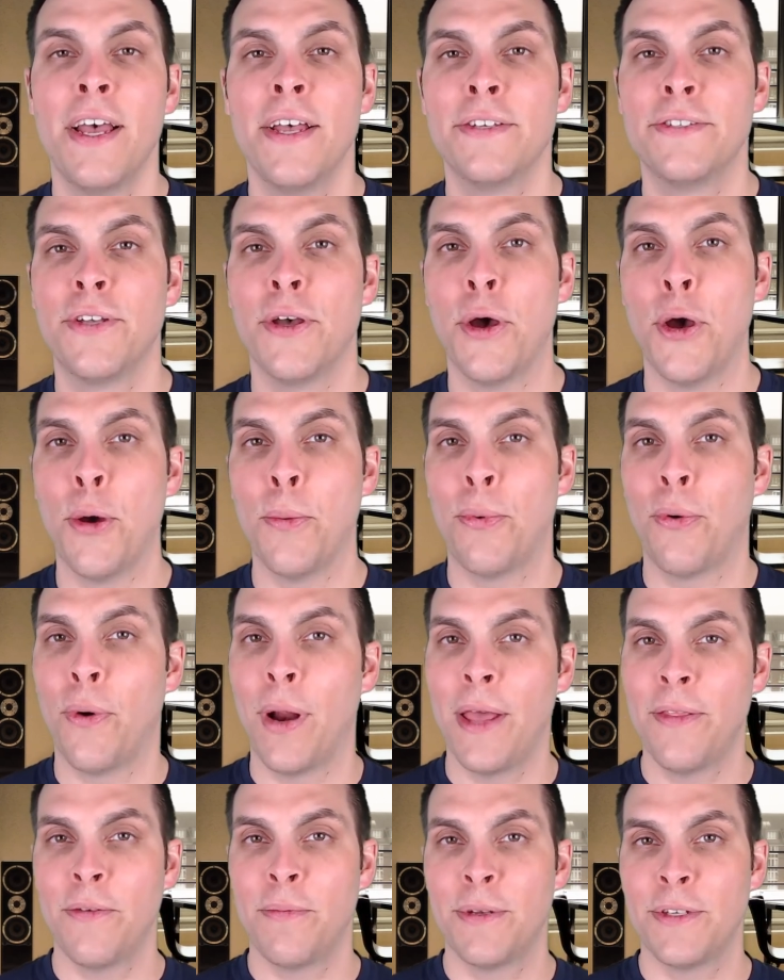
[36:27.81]
So
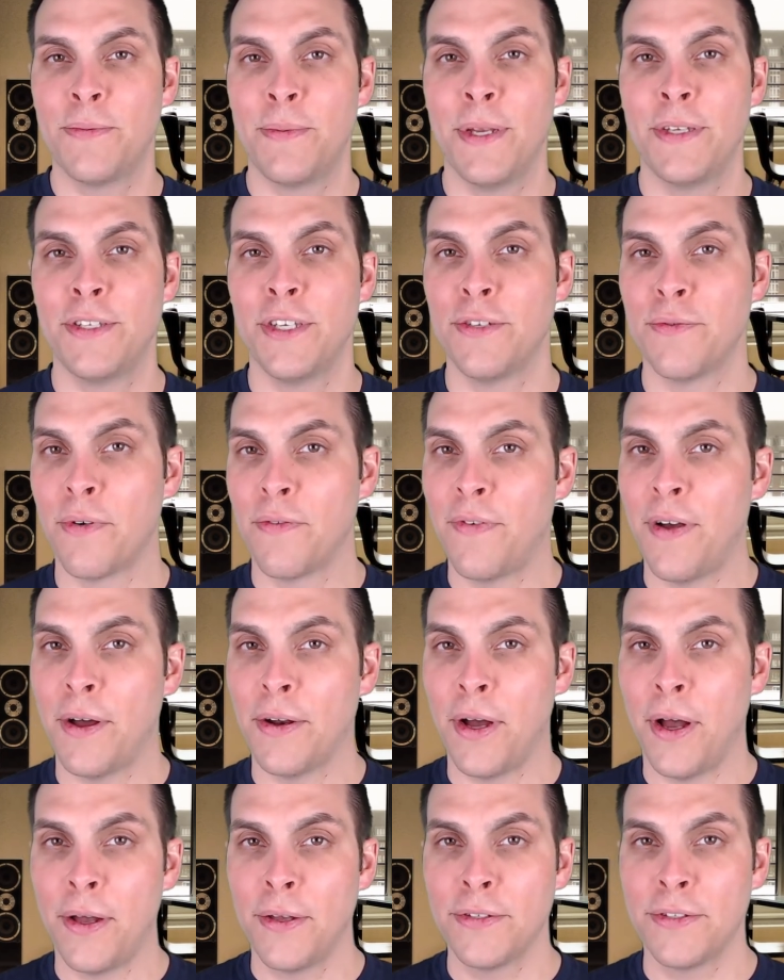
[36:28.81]
Paranthropus species were found
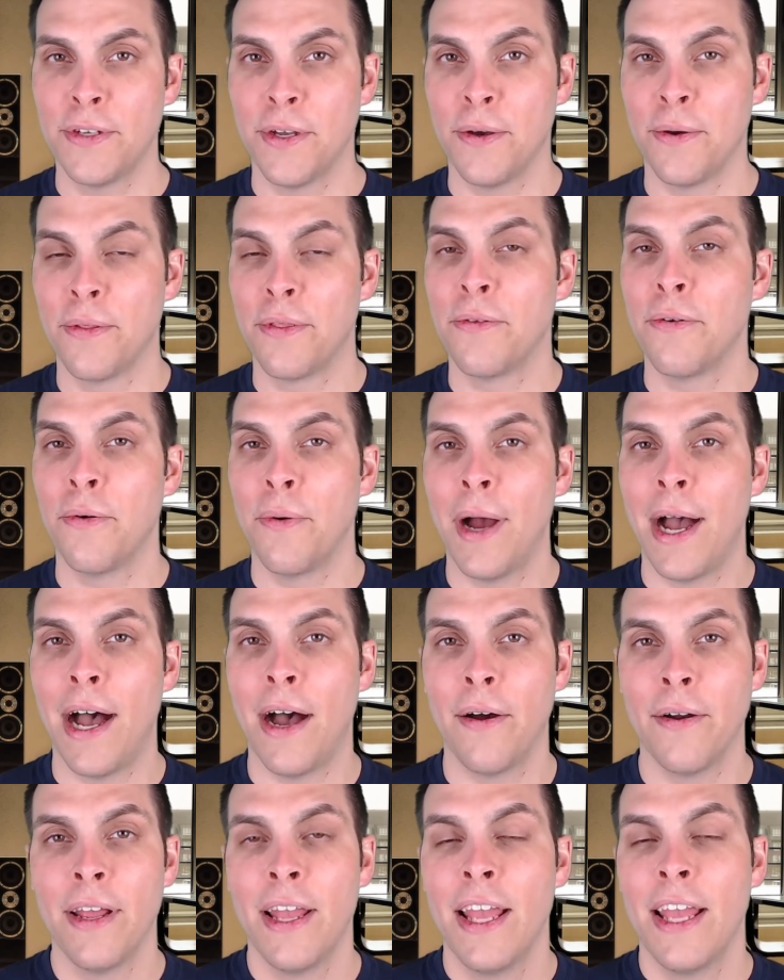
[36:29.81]
also
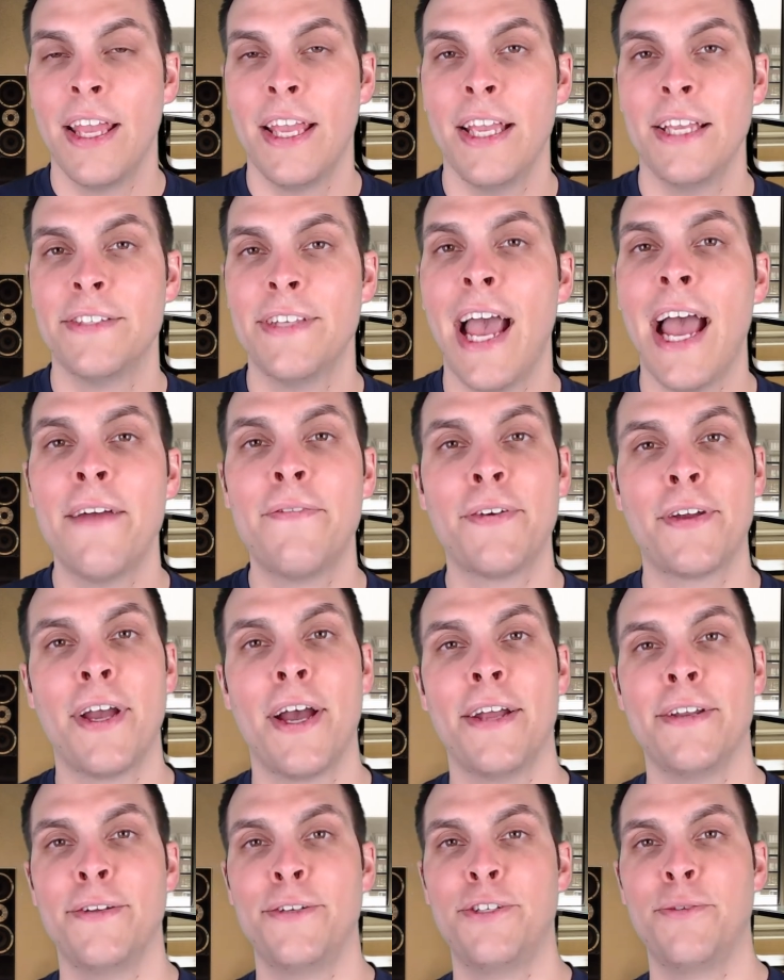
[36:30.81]
throughout East Africa,
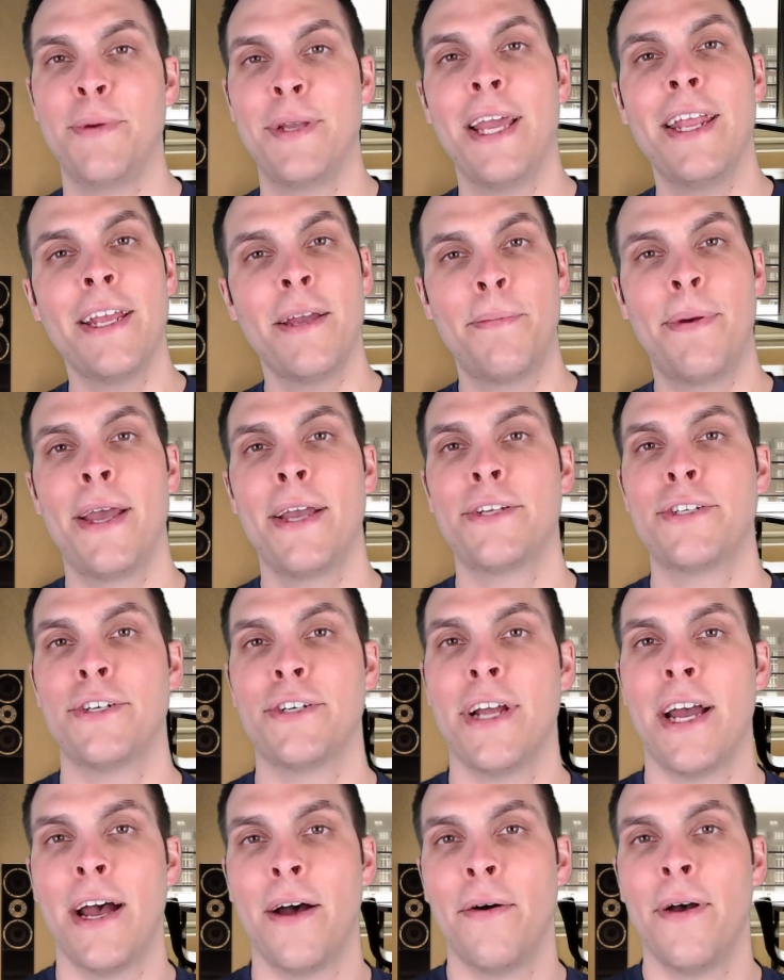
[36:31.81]
and you should be getting a picture
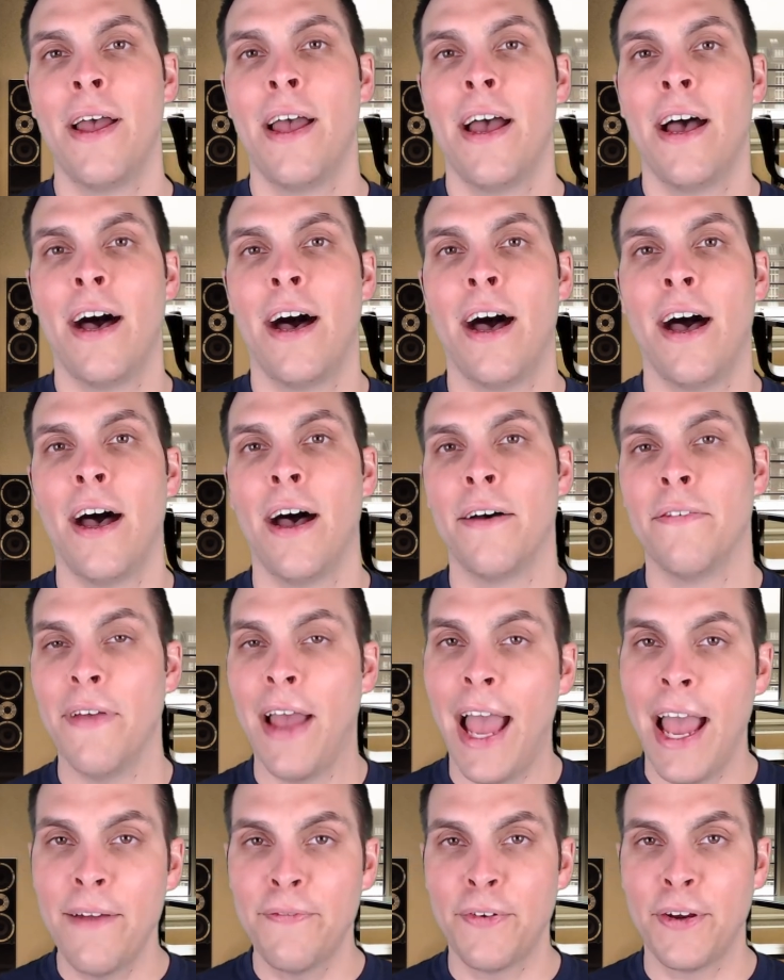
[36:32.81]
now of
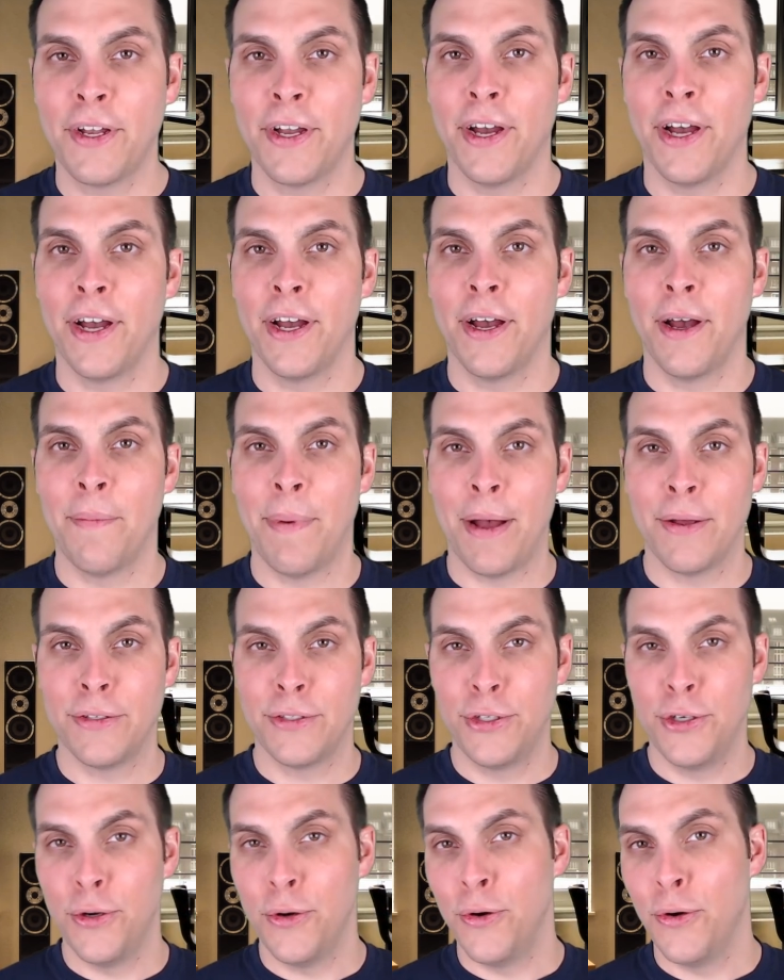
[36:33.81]
Africa about
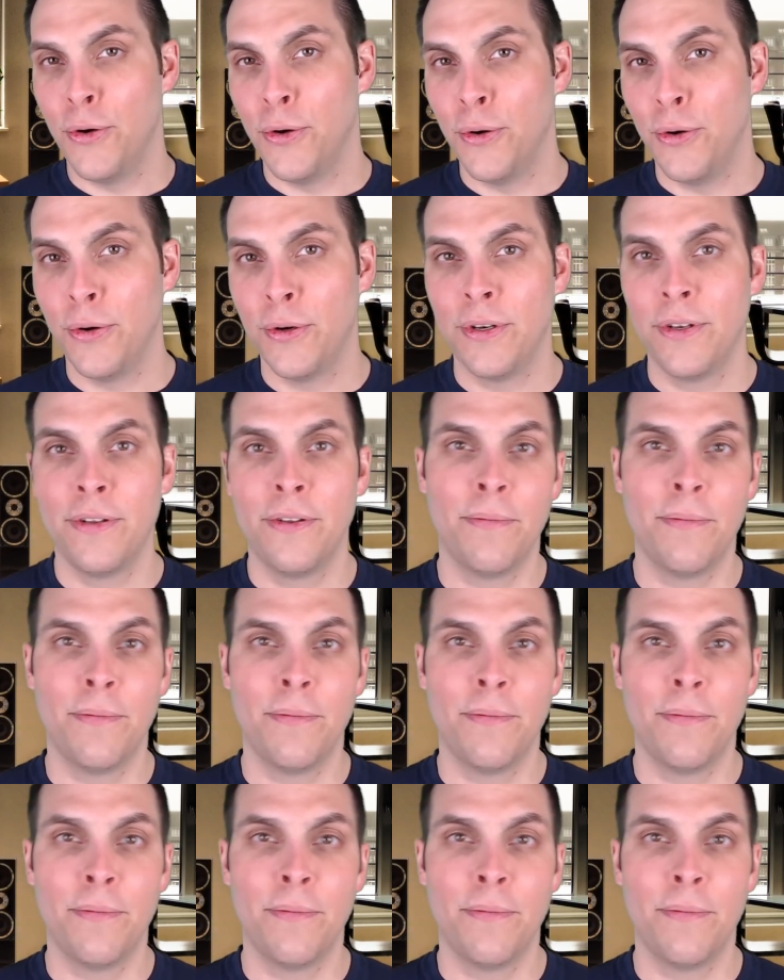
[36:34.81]
two,